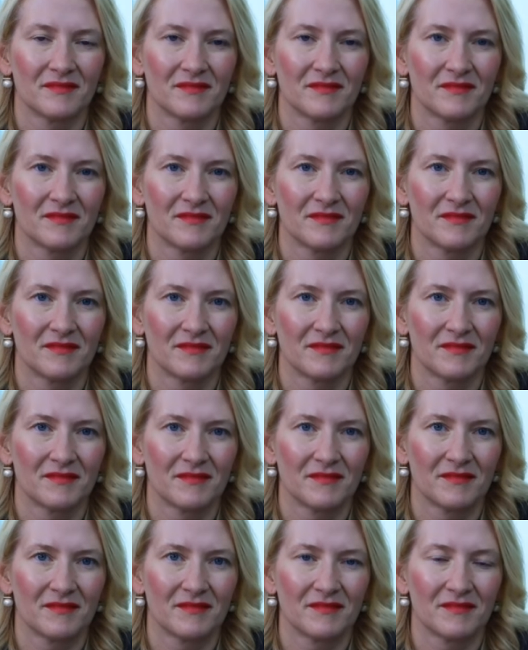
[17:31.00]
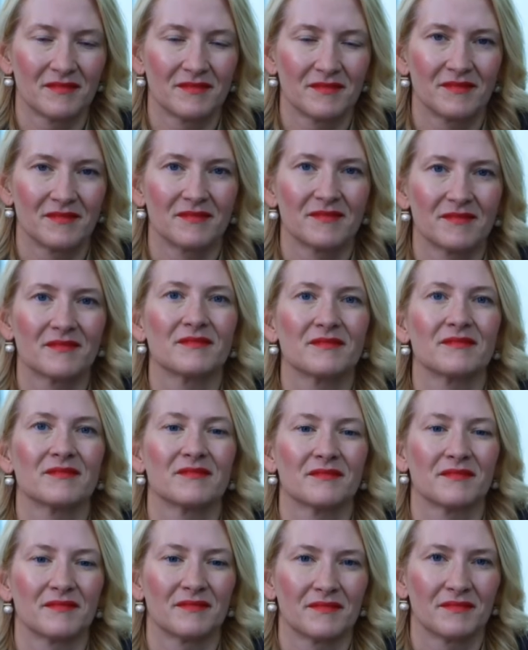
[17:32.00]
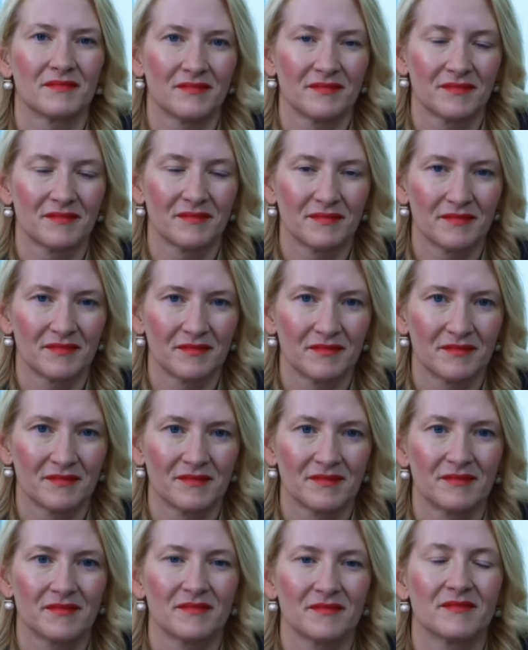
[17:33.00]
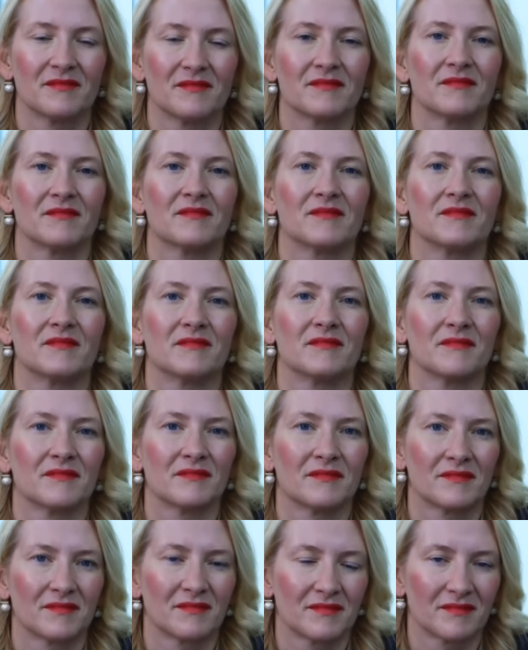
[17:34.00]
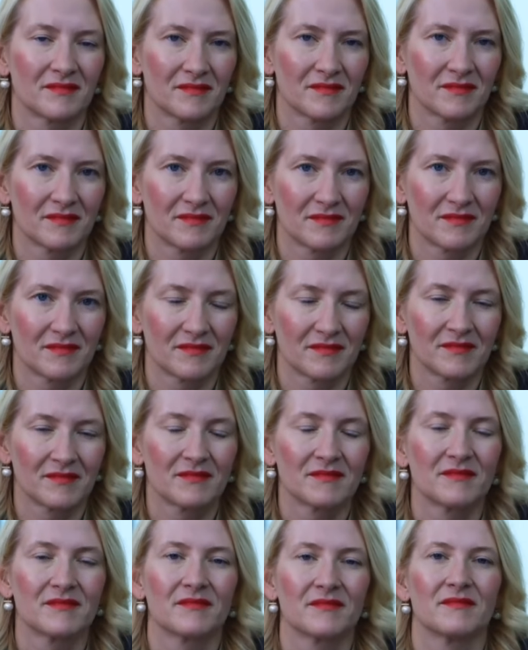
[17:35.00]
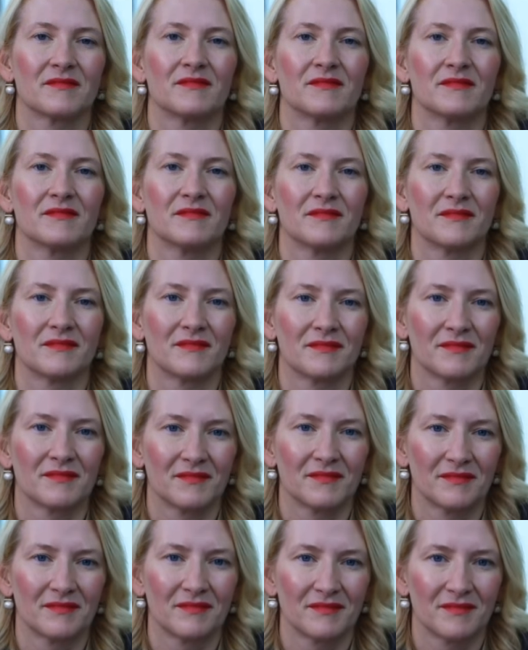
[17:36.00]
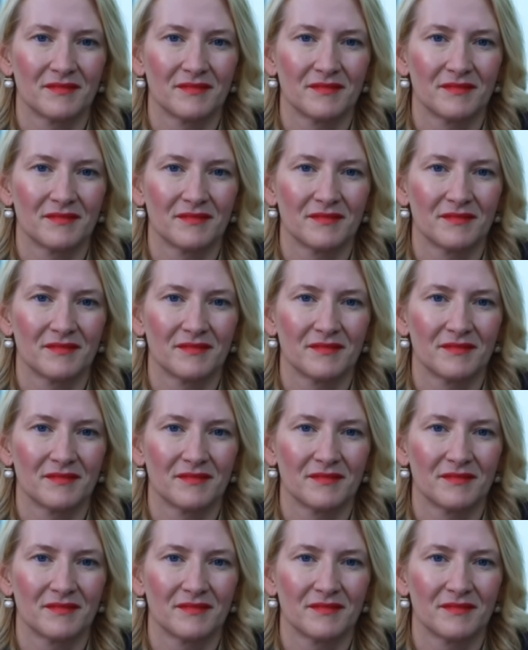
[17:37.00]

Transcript: No words are spoken by the person on screen.